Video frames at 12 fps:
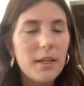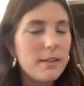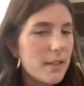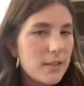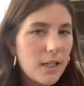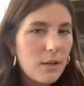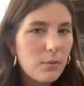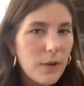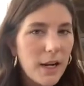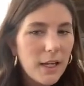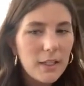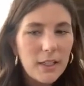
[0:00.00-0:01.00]
it doesn't get
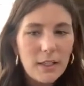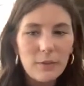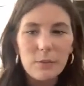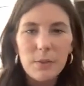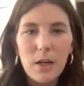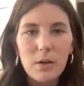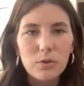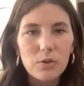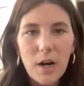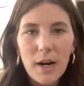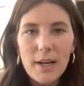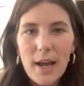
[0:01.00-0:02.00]
rain, it would be all
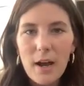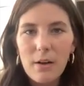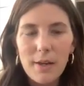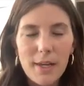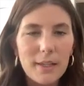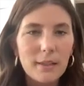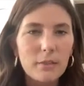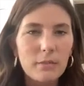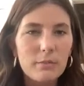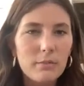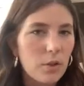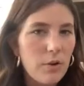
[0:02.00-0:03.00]
dried out and
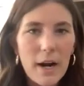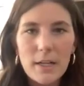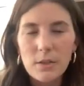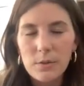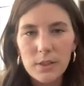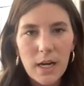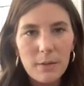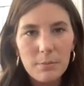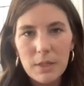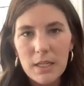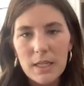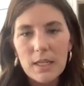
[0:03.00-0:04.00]
the grass would not
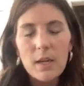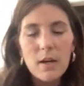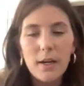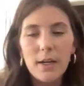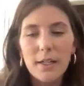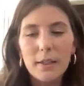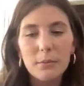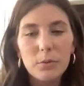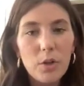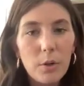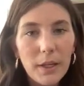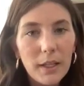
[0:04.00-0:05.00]
be
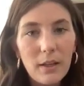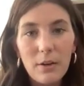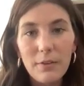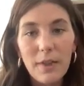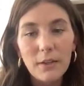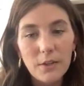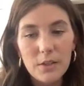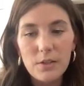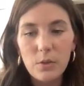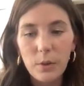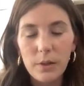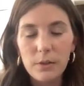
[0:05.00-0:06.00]
growing on that good
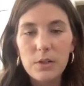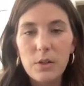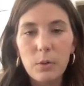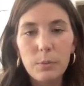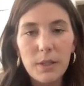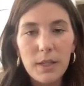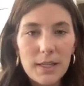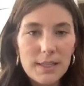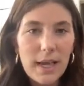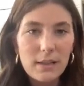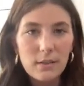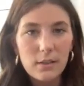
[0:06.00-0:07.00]
soil. So, because
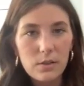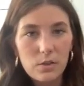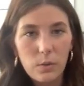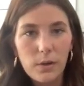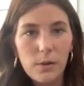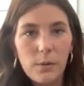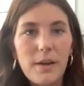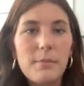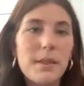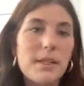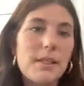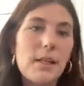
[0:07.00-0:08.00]
it has good soil, that
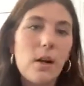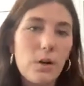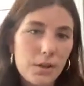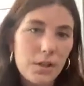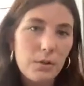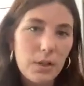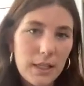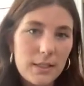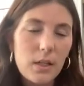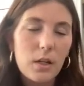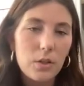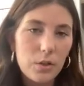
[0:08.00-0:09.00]
means it also
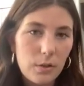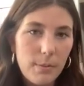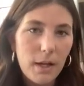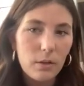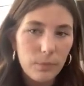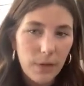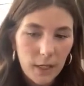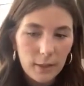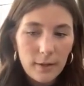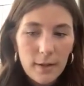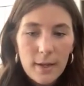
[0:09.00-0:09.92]
gets a good amount of rain.